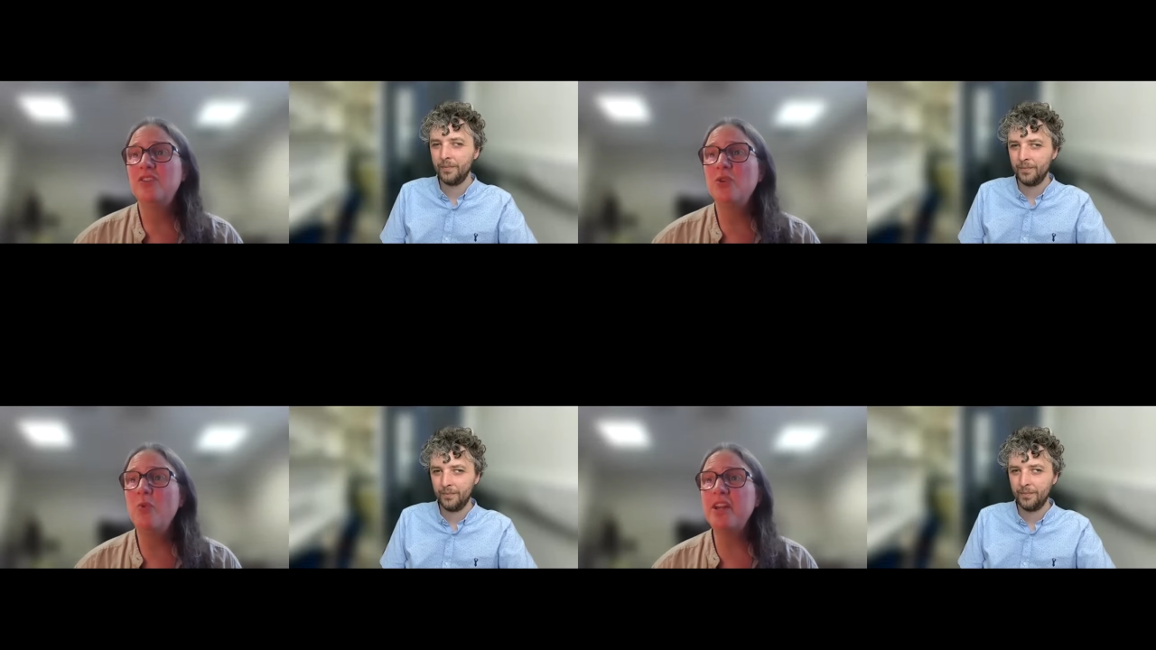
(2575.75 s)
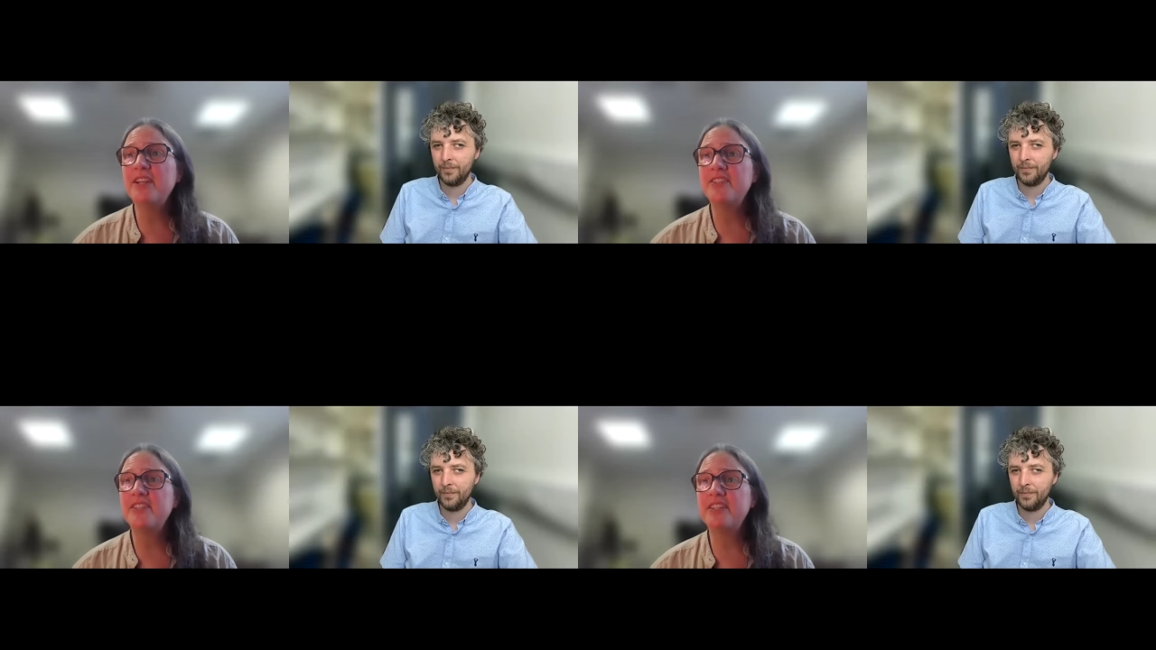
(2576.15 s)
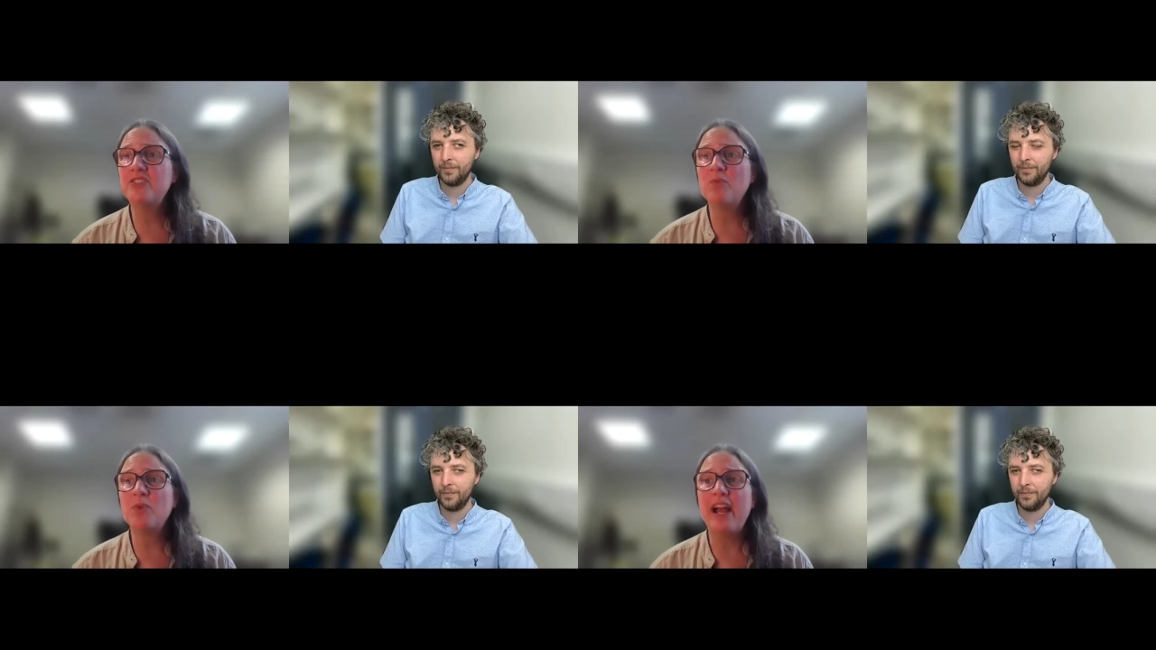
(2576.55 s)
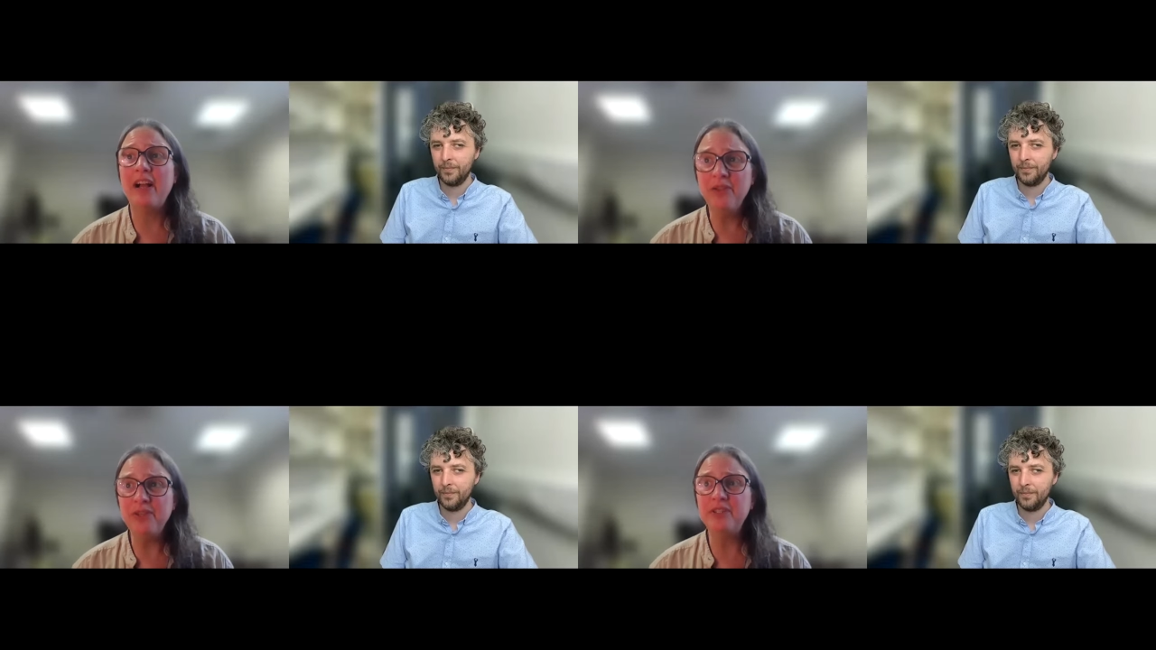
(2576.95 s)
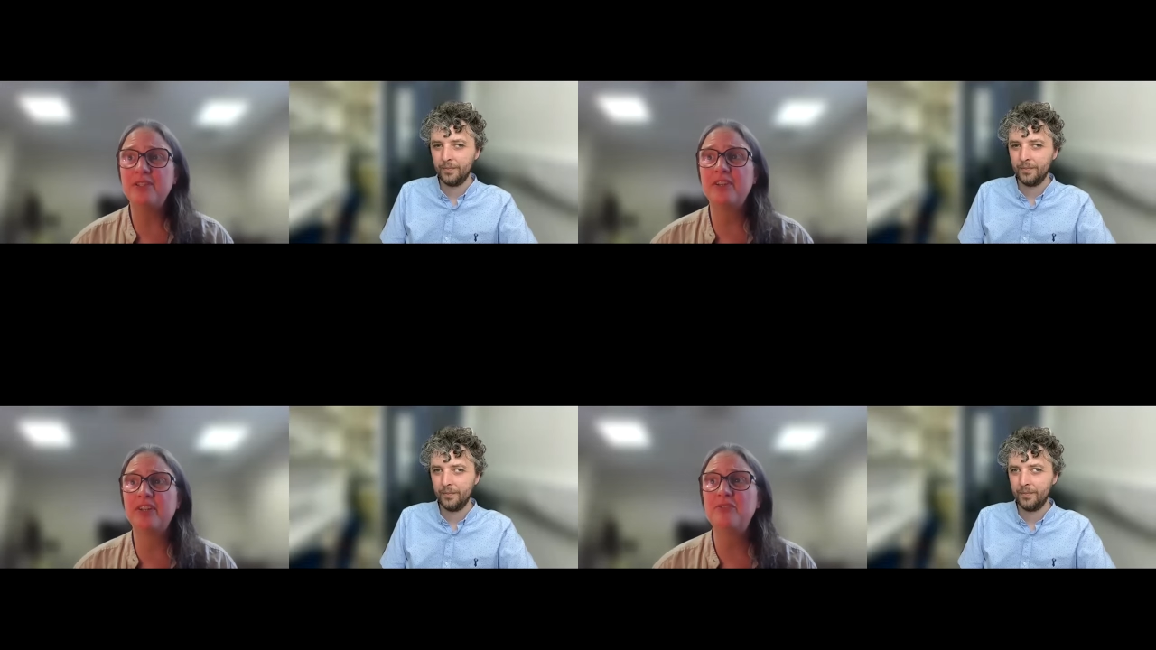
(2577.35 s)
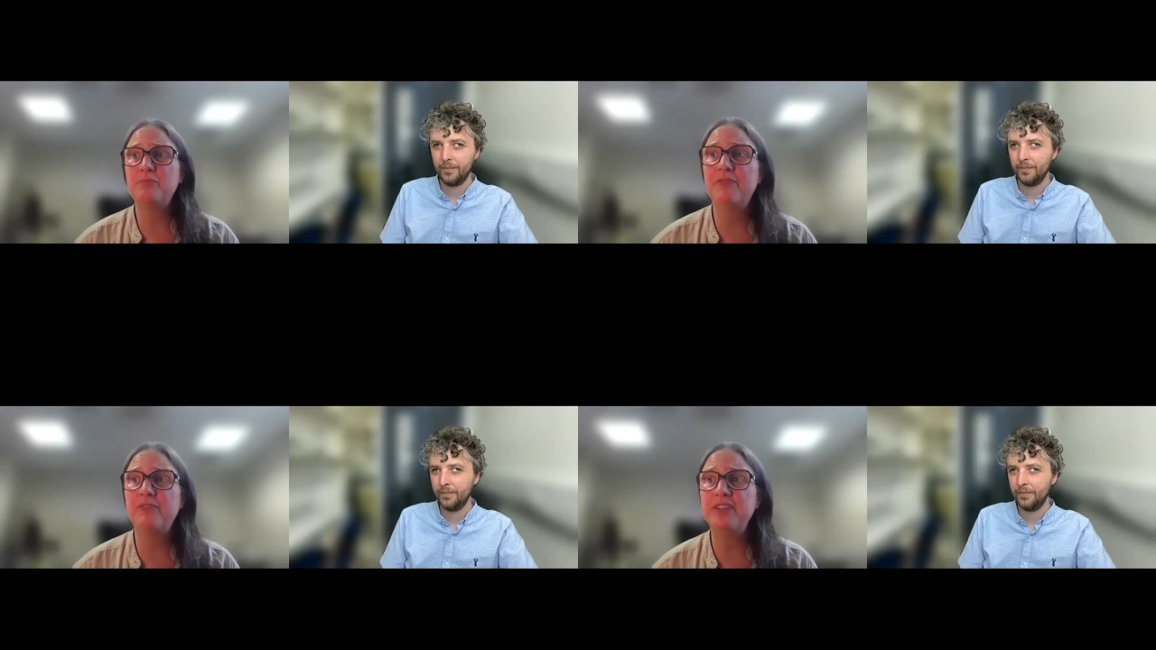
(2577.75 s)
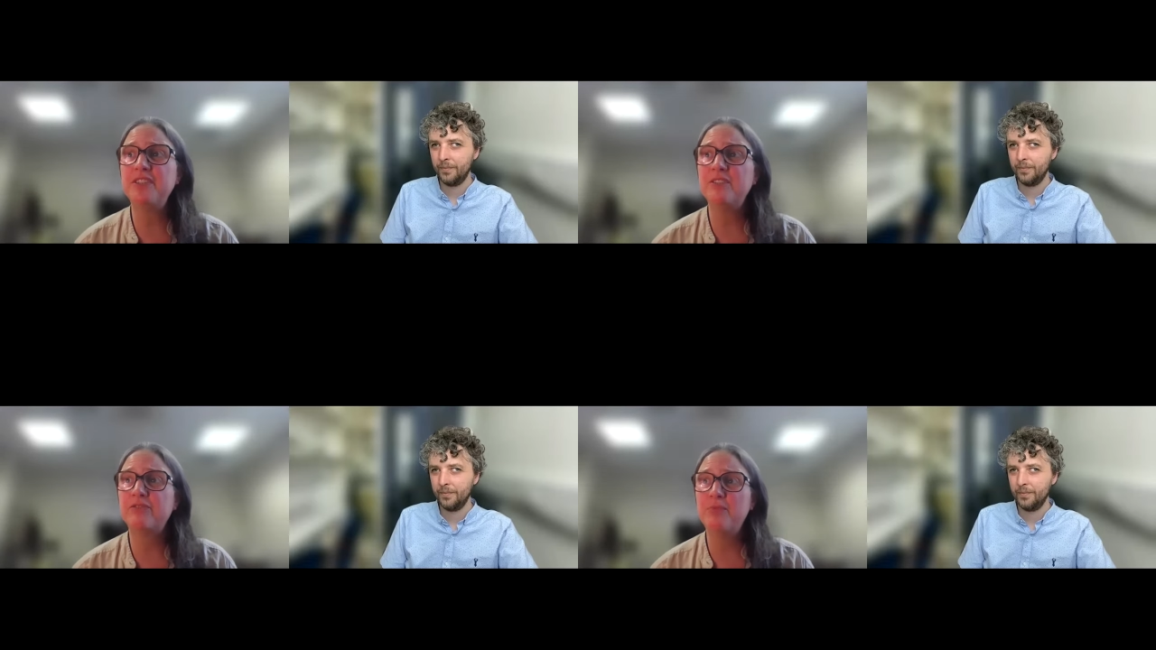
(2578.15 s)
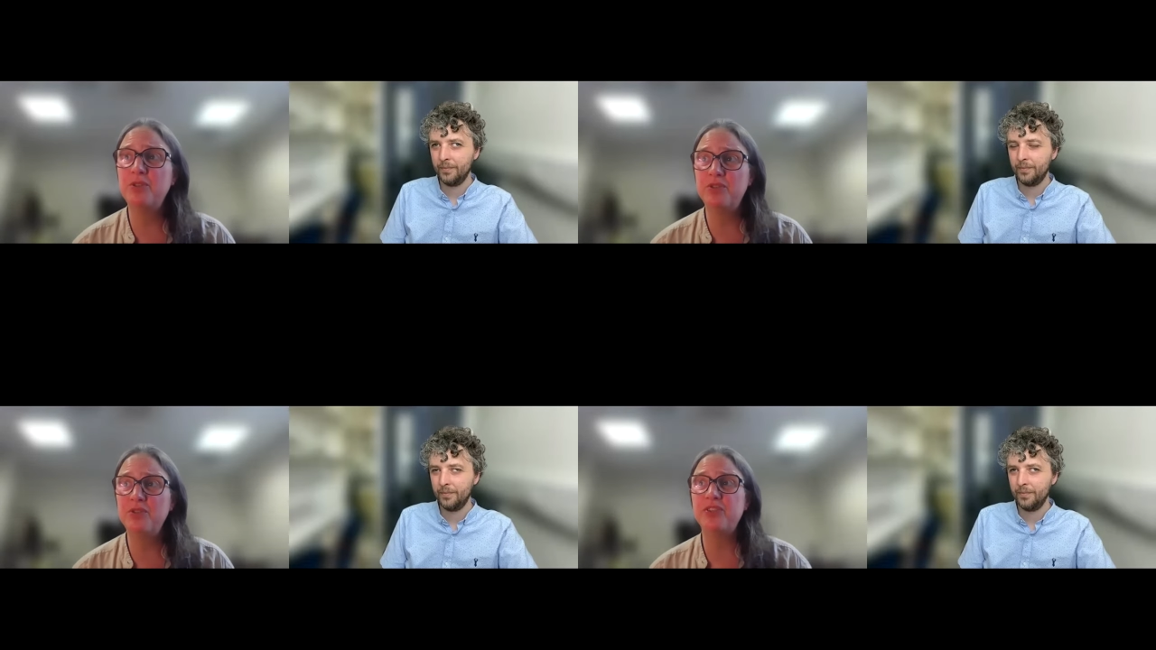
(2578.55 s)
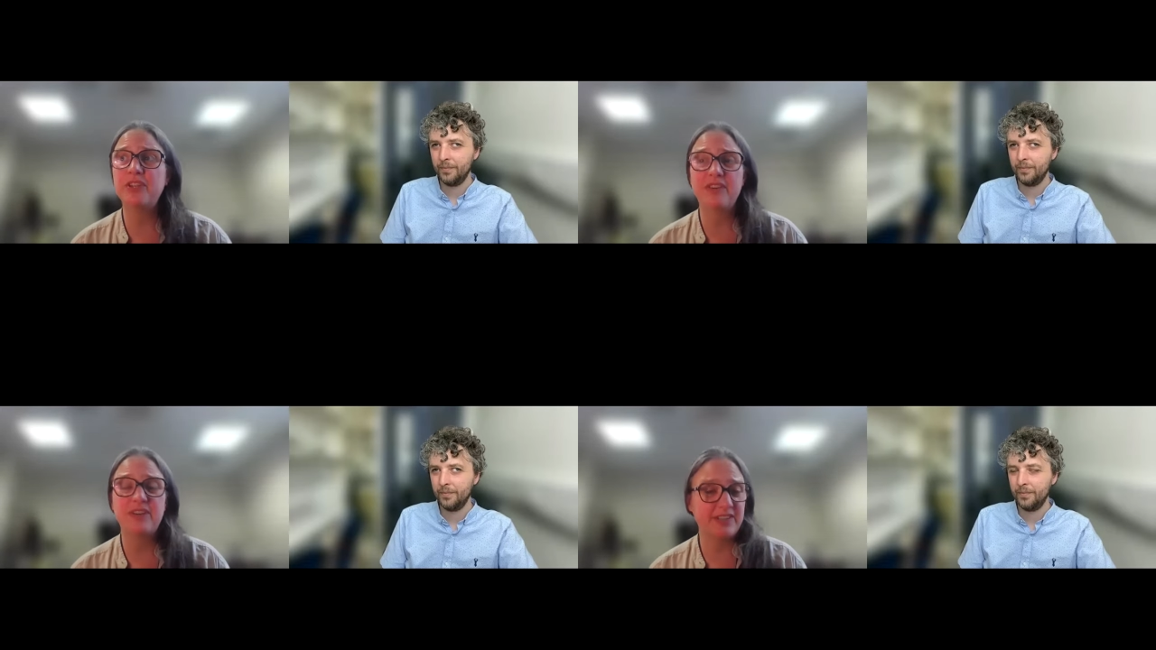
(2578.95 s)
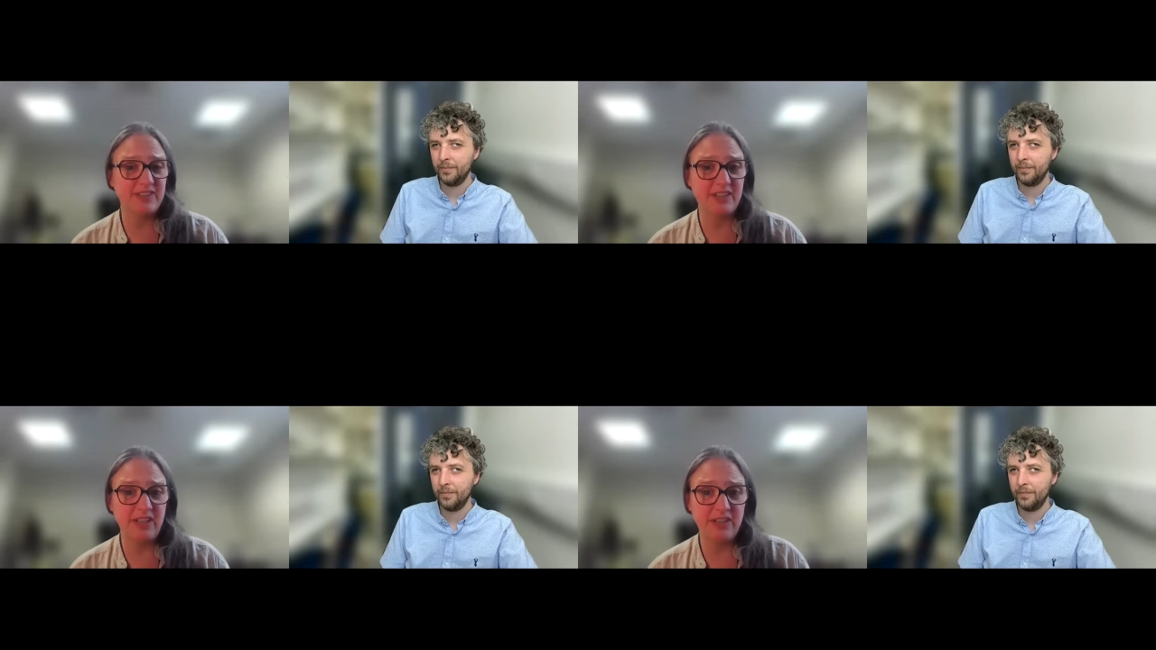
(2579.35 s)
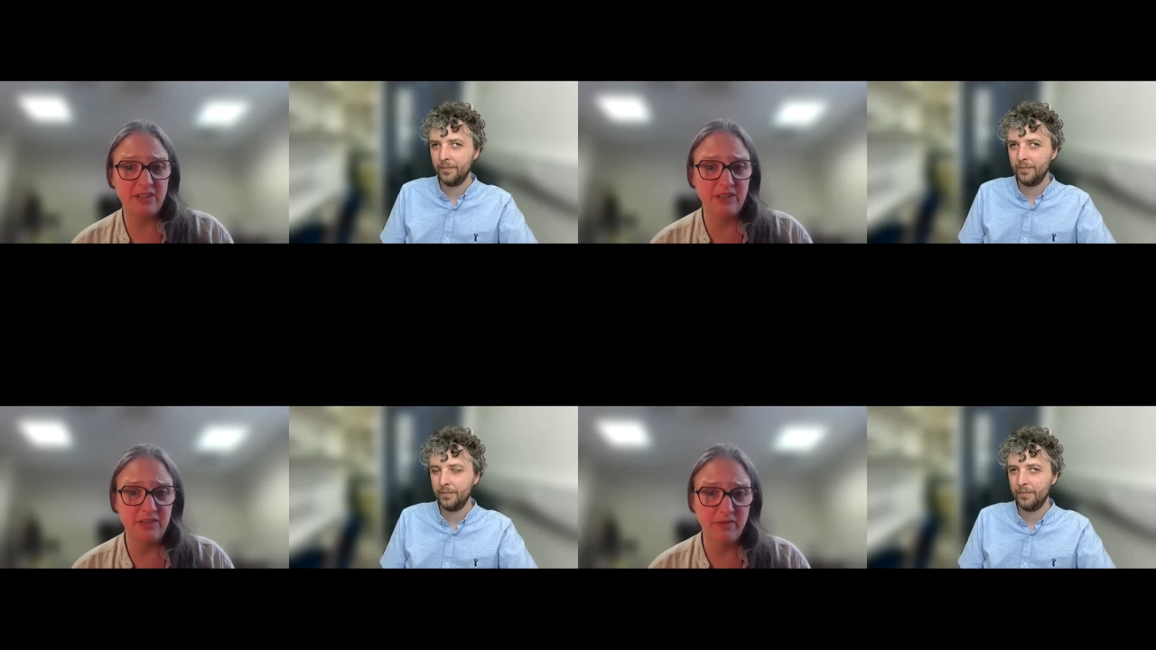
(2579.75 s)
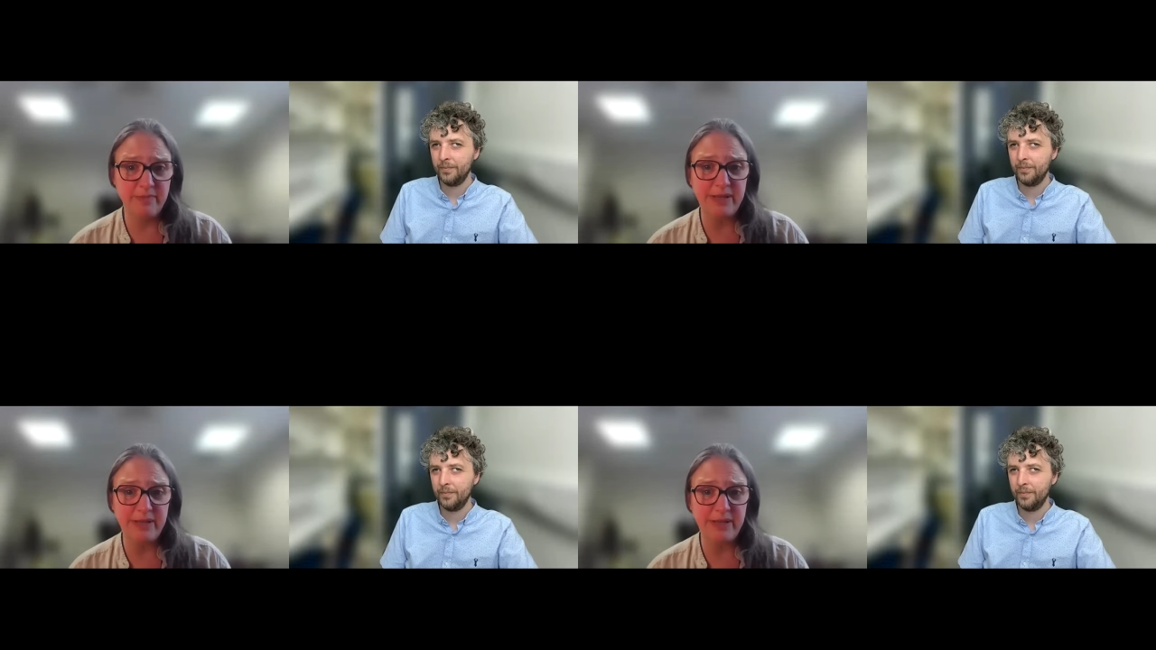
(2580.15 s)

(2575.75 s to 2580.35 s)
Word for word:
Speaker 1: To what extent were healthy neurons prevented from reducing their excitation in your